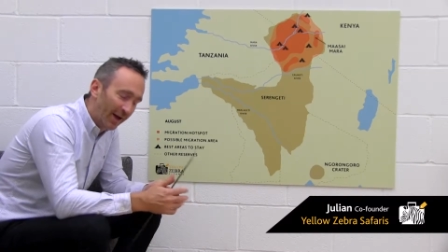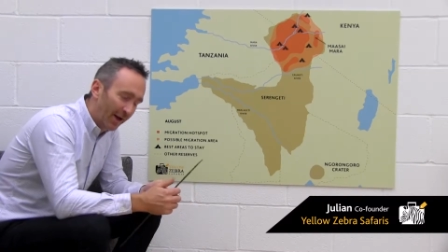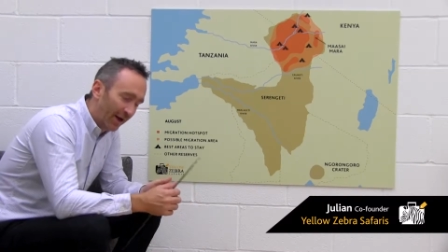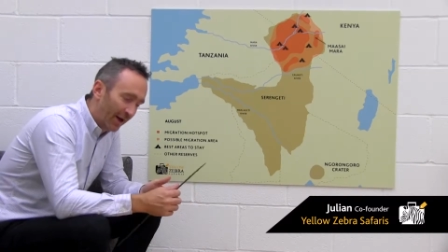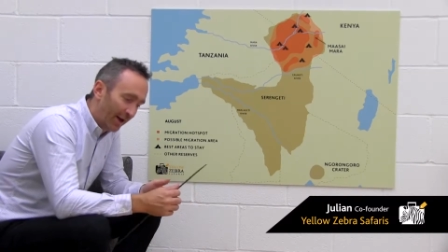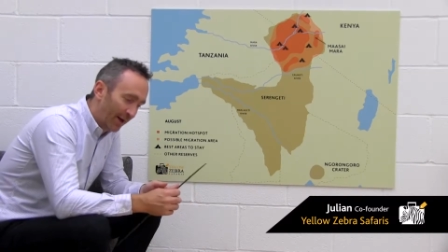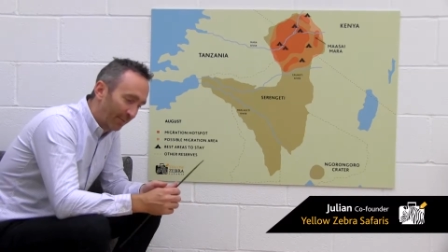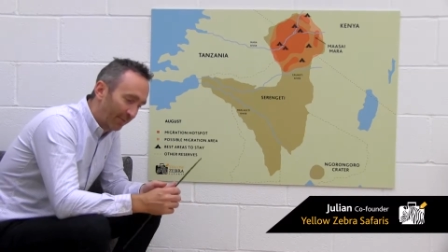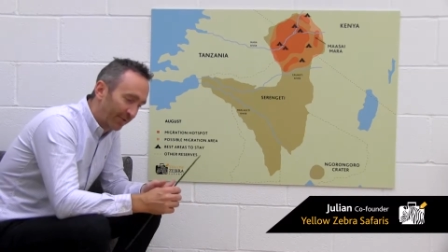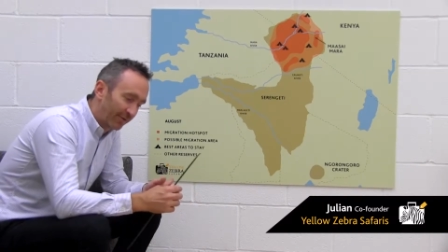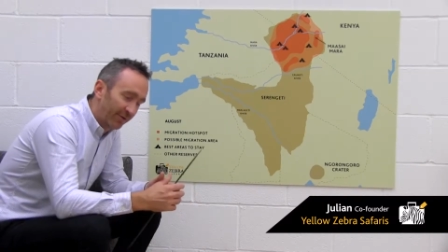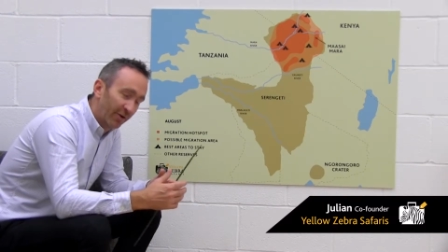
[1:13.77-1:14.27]

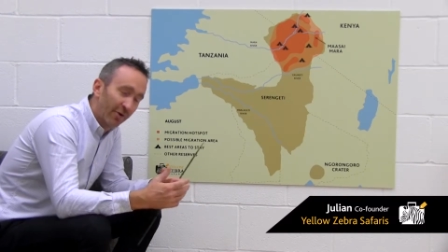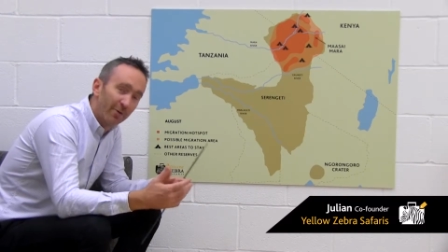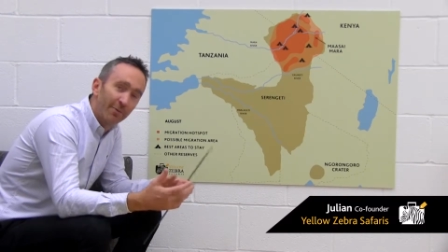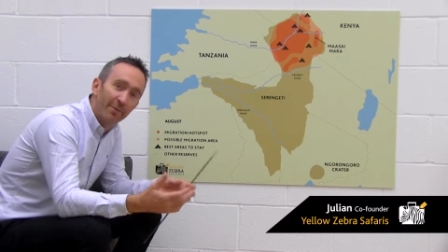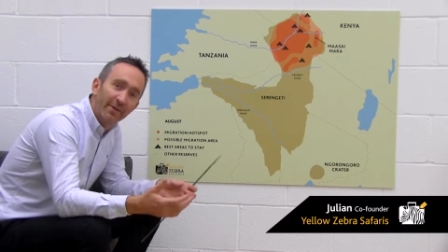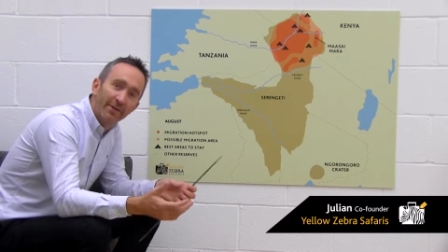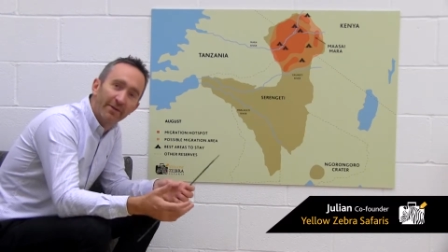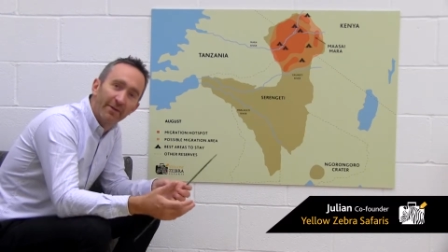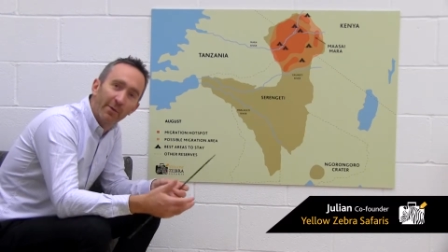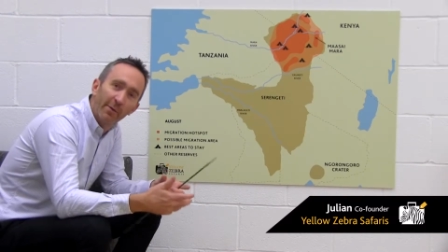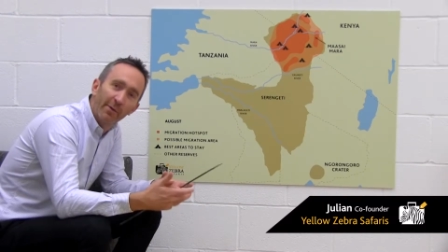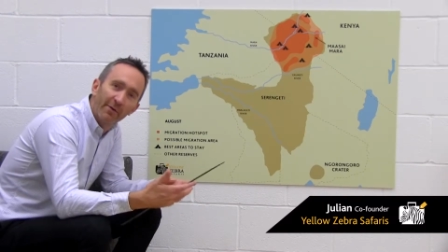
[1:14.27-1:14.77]

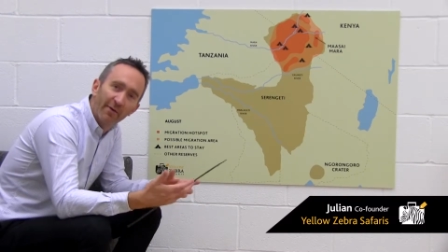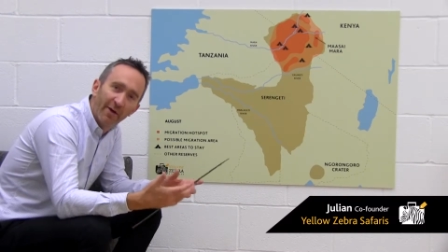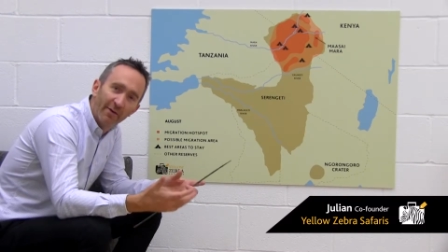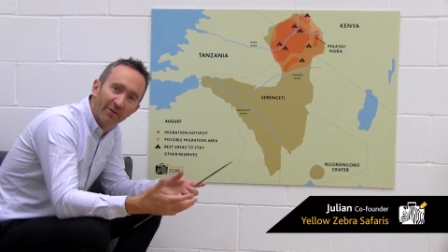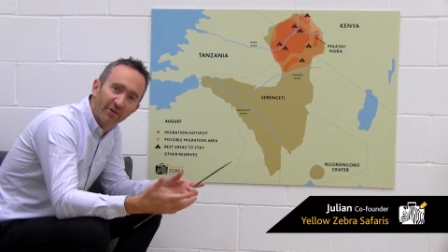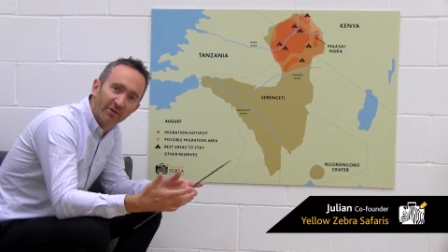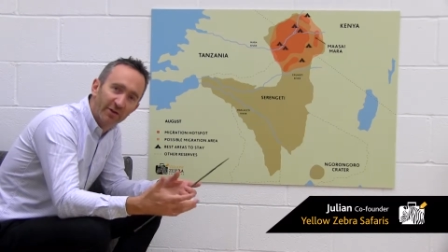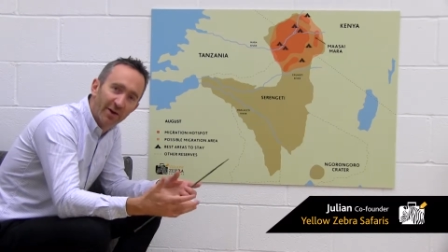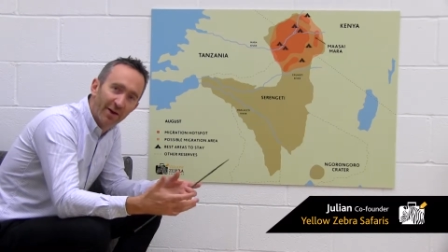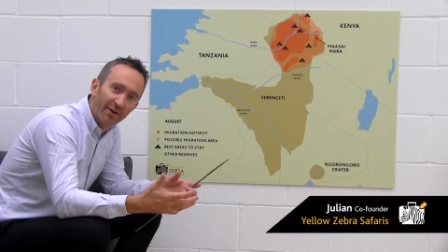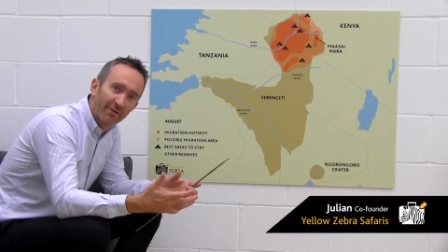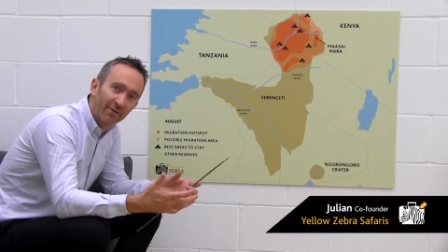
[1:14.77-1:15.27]
with
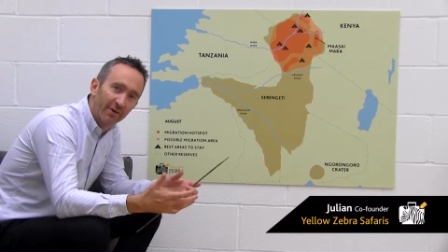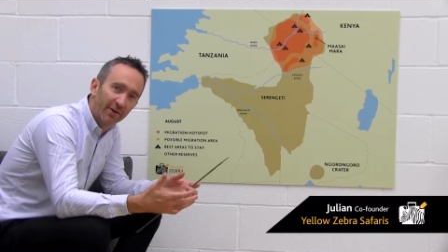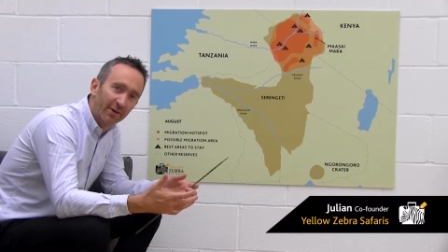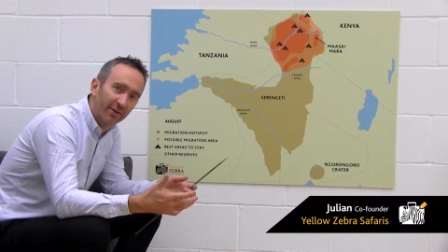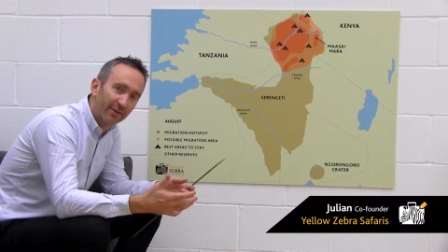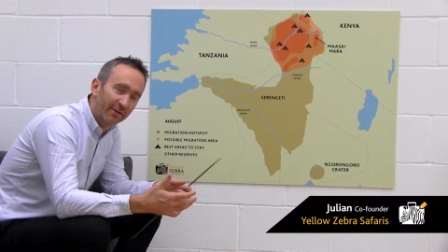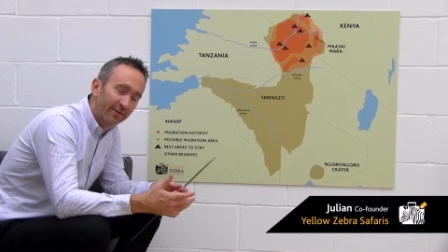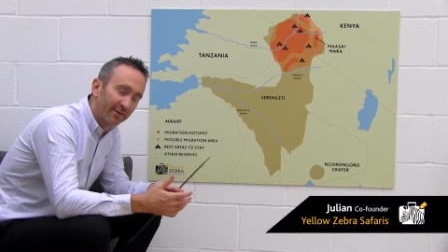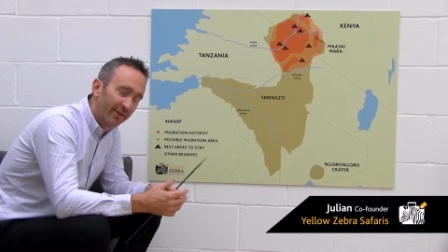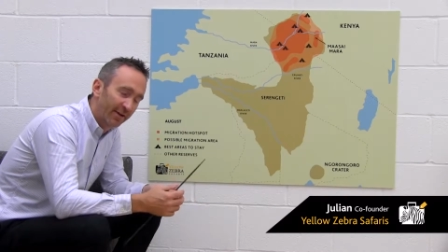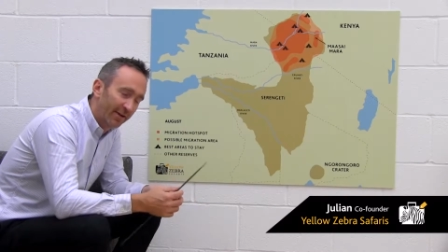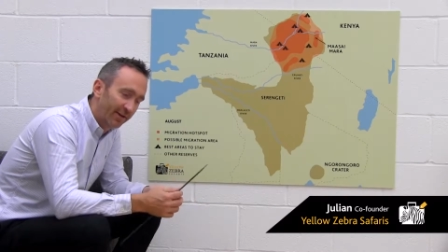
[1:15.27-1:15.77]
other
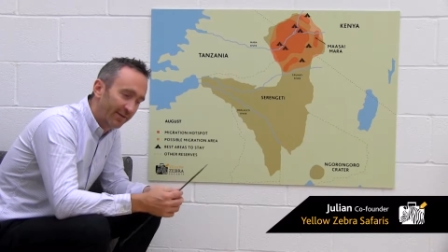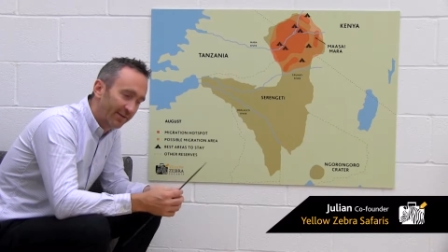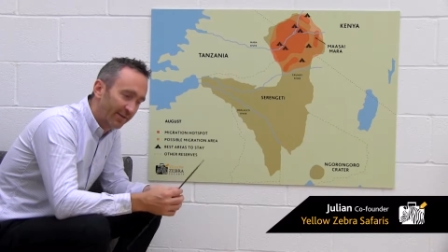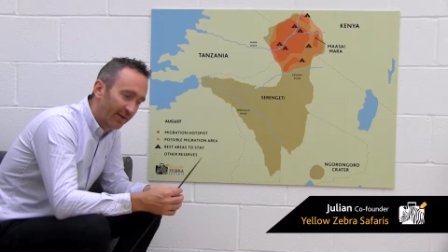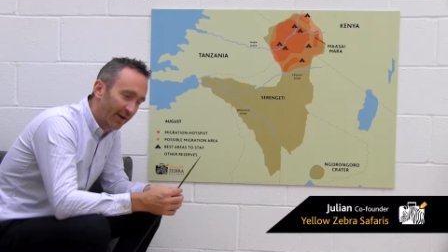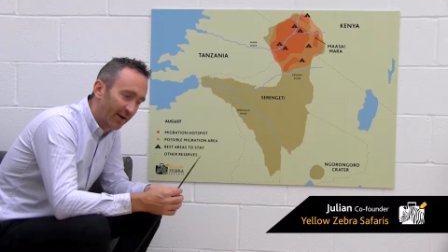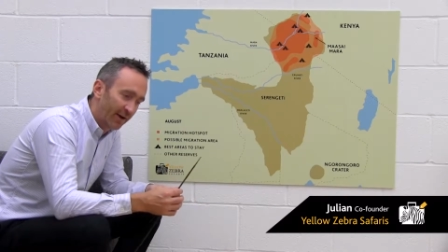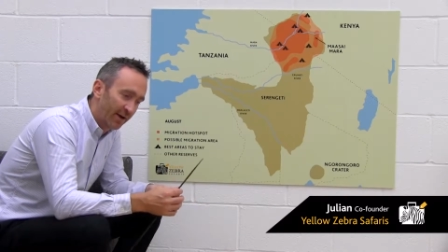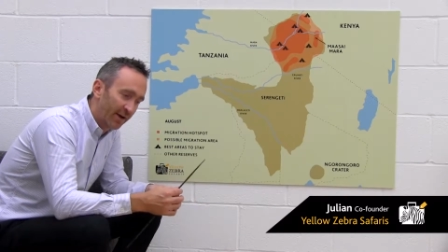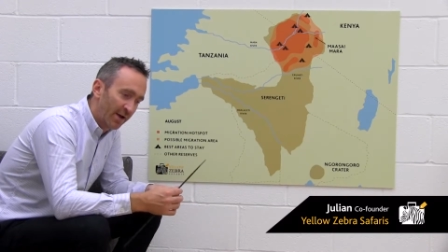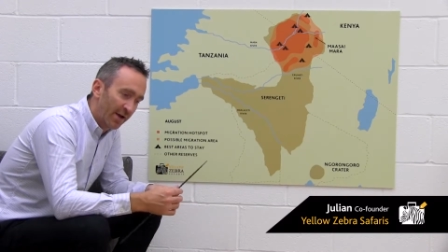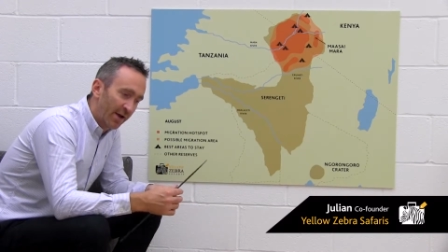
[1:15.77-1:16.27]
travellers
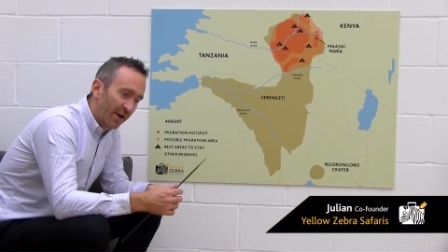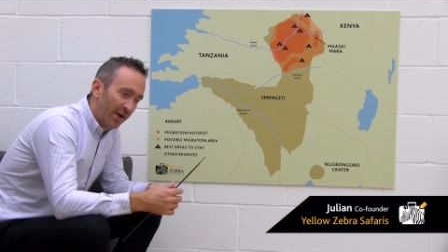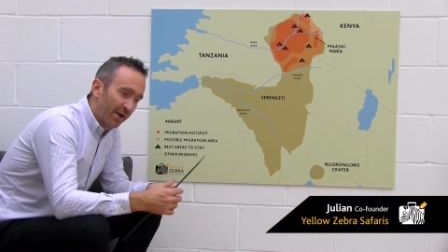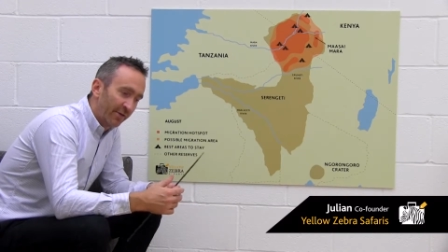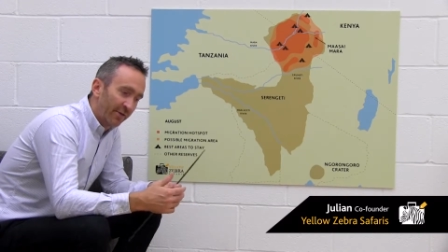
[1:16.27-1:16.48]
that